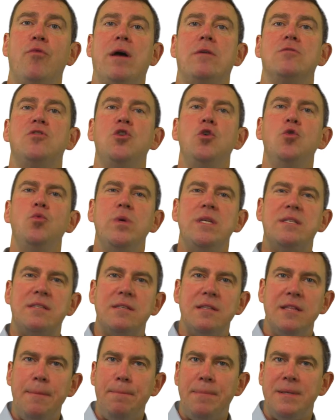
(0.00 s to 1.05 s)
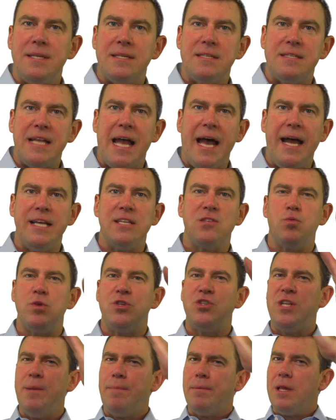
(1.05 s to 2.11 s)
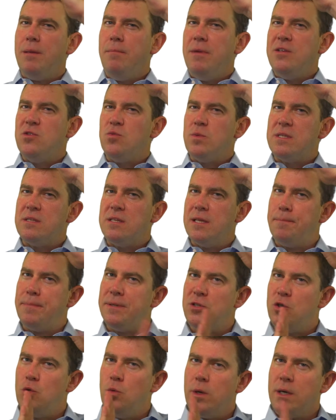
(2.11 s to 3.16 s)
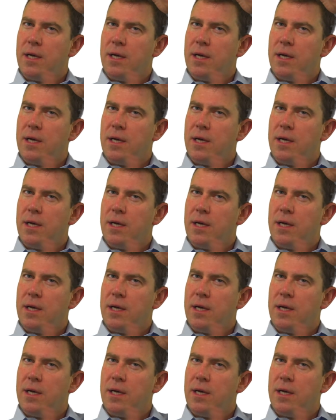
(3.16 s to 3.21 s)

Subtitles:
round 2, we slip into status, which typically means we slip into